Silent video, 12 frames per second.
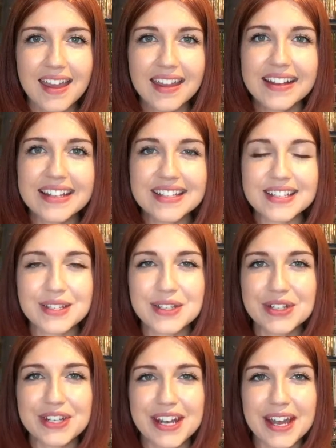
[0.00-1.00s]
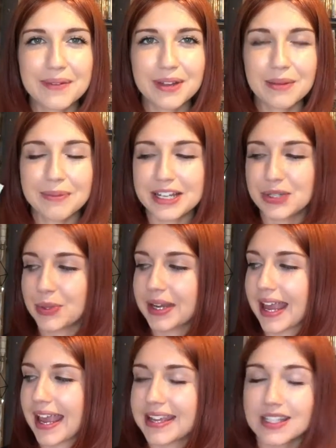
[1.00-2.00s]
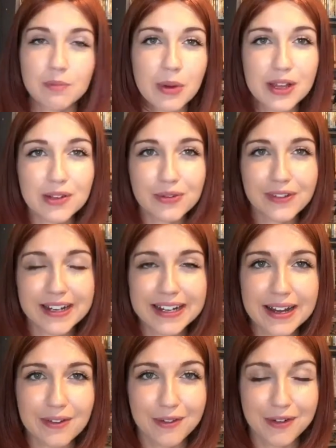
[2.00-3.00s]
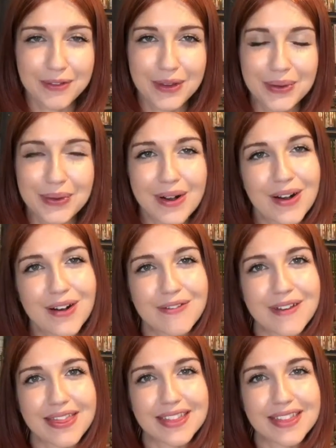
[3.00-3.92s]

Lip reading: Hey guys, so today I'm going to be doing a spoiler-free review of